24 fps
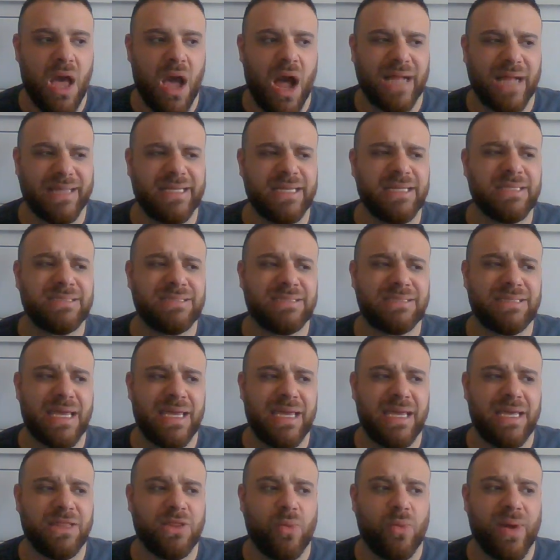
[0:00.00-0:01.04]
I didn't say
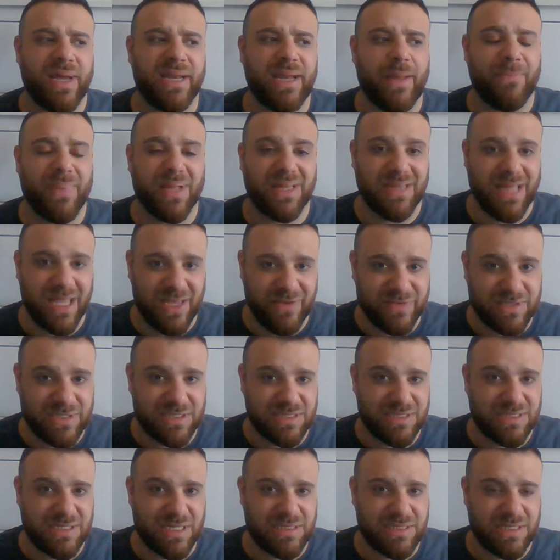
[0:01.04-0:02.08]
it in the way that Ben Davison
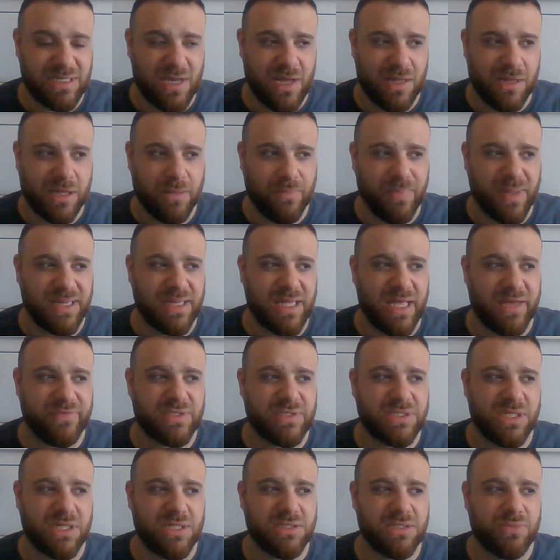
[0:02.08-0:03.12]
says it. I think Ben
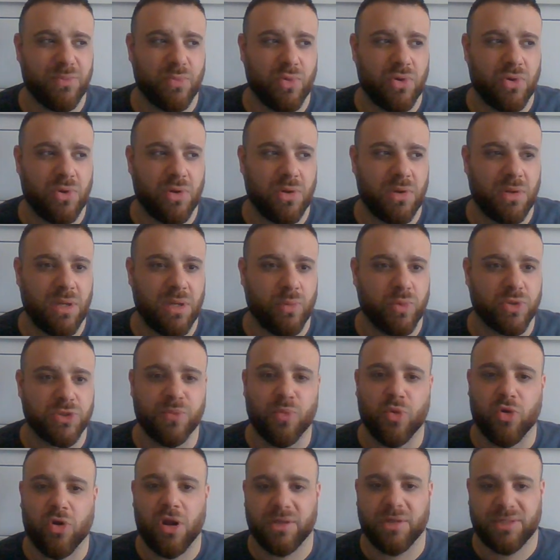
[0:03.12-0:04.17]
Davison was
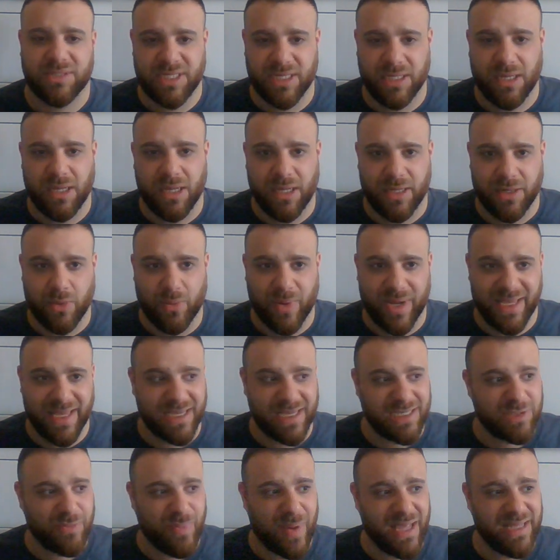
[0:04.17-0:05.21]
more articulate in the way he
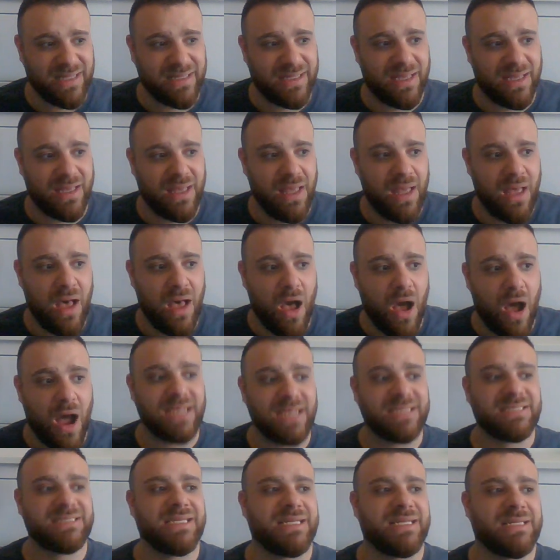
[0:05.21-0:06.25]
explained it. I
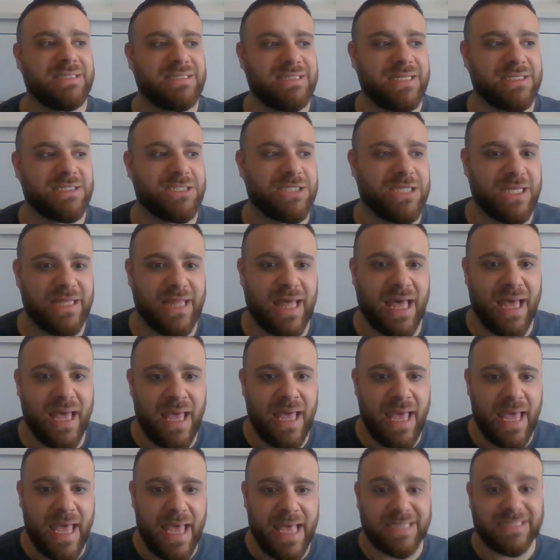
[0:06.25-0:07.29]
said essentially that
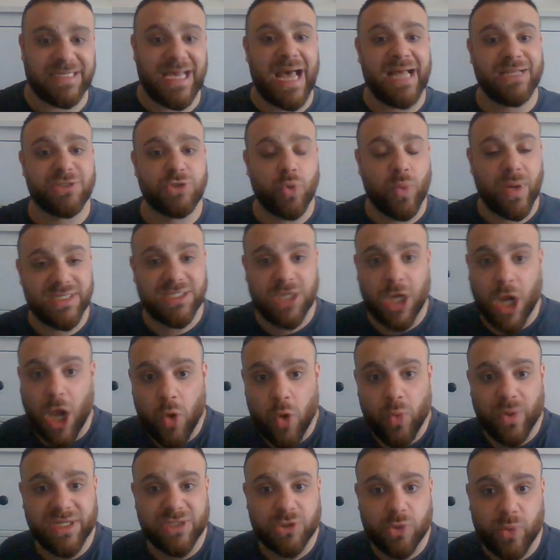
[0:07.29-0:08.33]
his hand's always
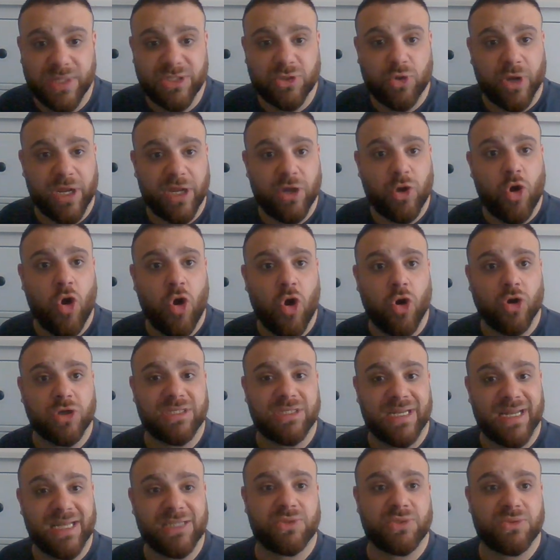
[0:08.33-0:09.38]
low and he's always got it cocked,
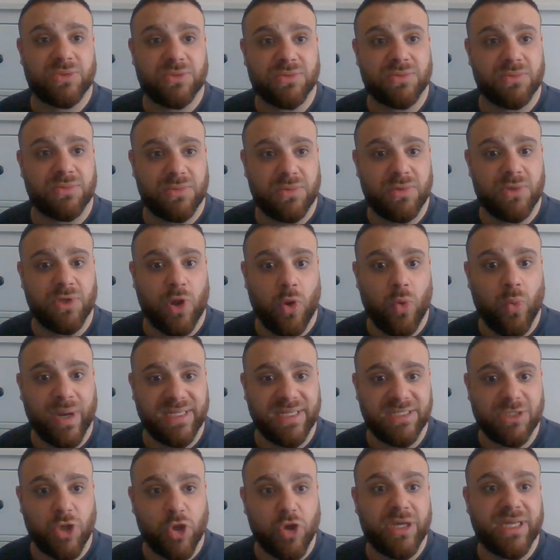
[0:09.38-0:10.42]
and that's when
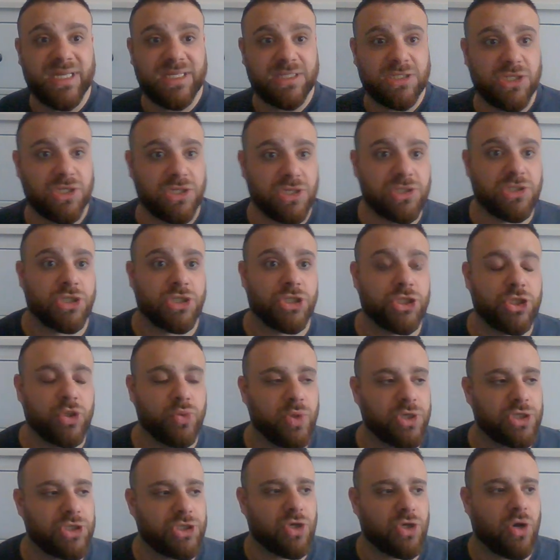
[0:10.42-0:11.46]
he's looking to
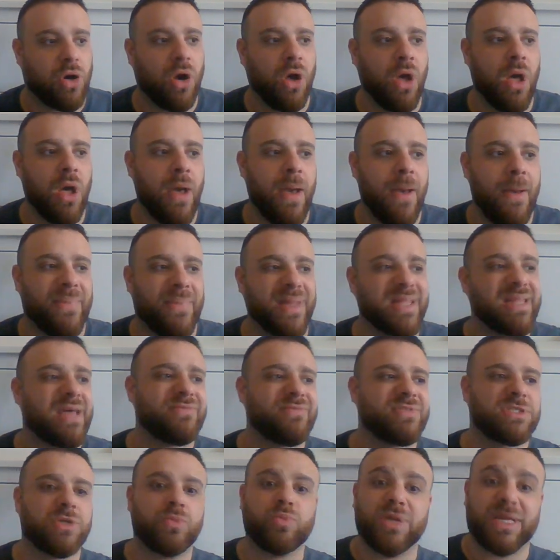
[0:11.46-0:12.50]
shoot a shot. Ben
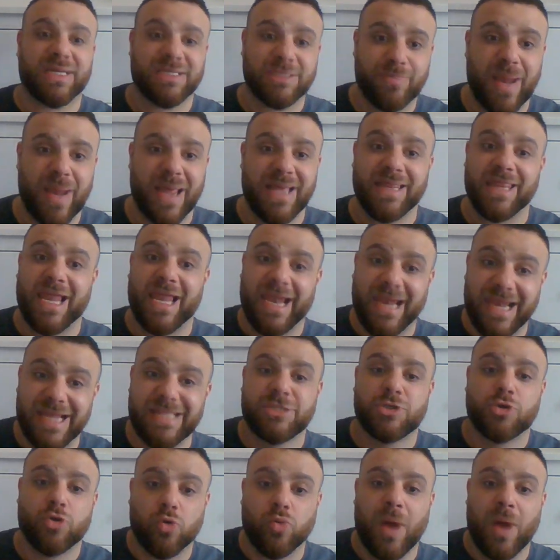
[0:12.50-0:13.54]
Davidson would explain the
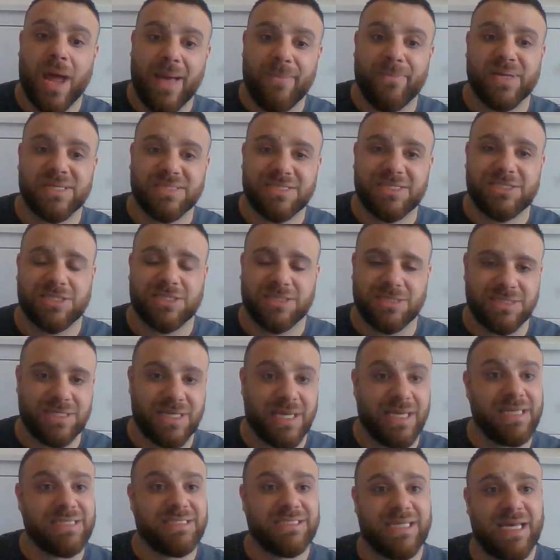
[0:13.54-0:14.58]
literal hand position. So
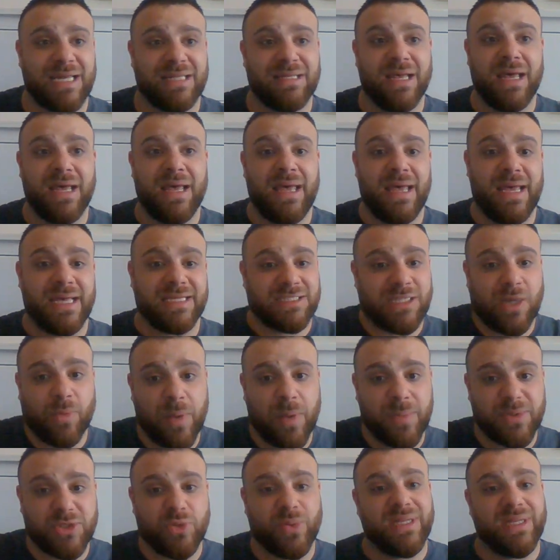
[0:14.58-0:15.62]
he said it's somewhere
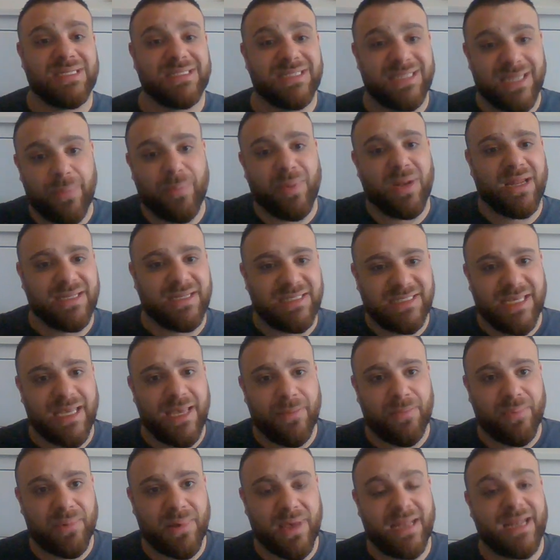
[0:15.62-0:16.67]
between his nipple and his
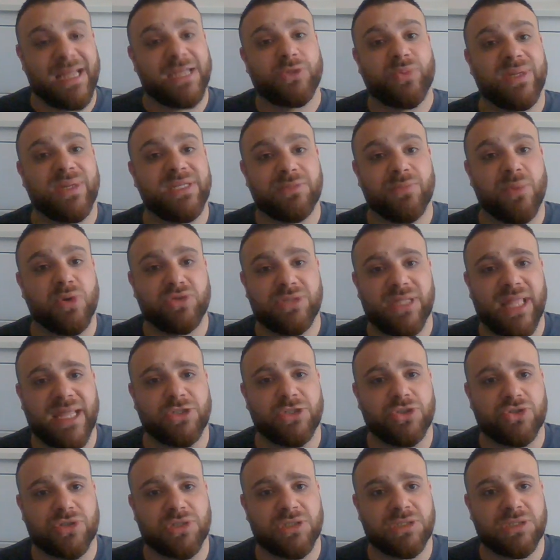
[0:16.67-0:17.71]
hip, and that's when he's most
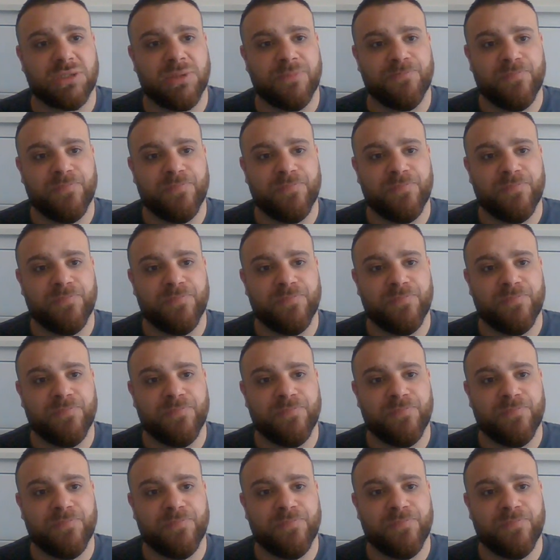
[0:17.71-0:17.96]
dangerous.